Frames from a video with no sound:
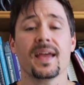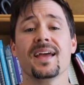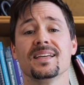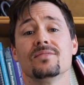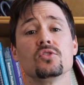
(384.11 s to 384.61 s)

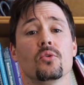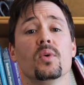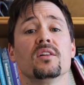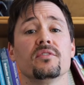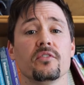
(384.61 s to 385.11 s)
and gives you a
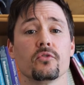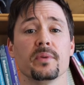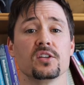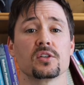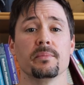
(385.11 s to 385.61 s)
wealth of
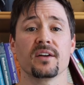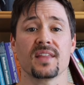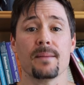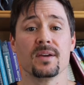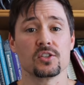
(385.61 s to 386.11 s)
information about
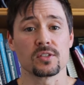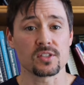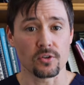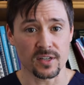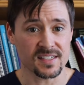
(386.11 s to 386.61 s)
that patient's
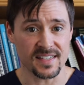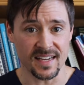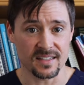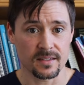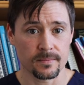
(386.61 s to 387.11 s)
current
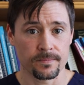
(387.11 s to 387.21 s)
state.